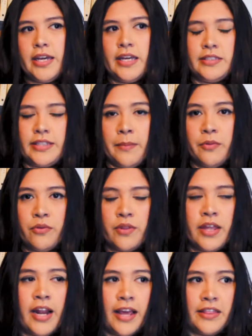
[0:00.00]
in depth
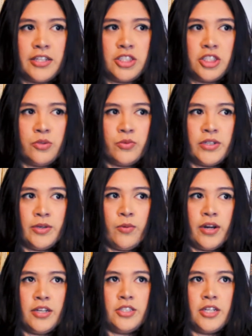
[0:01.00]
with it. I think she really
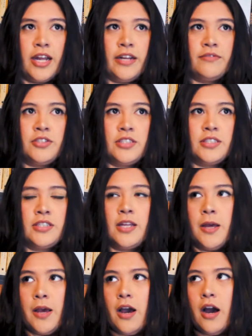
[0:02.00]
wanted to kind of just
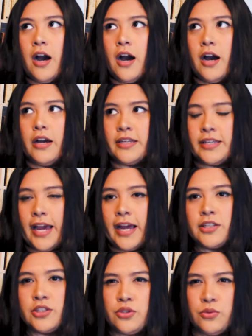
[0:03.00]

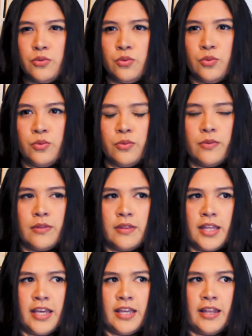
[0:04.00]
get to
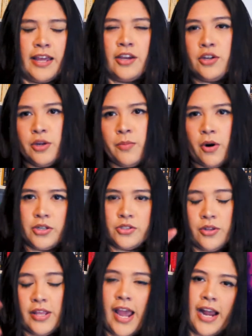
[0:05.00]
the like good parts
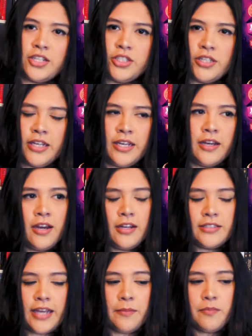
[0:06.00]
or the actiony
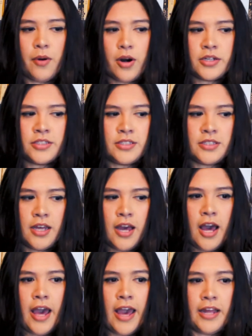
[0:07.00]
type parts
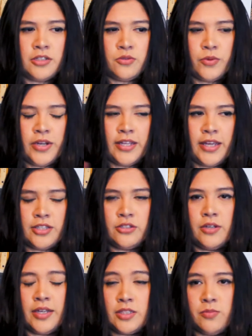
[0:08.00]
and we didn't get
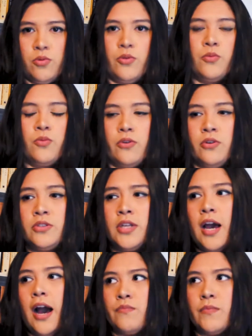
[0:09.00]
to explore the world.
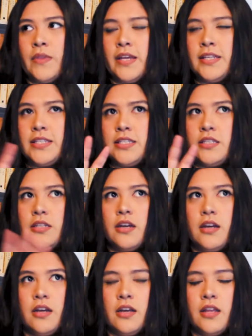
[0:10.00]
This
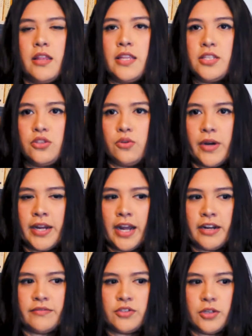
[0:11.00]
this story
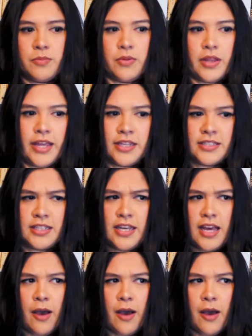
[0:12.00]
kind of took place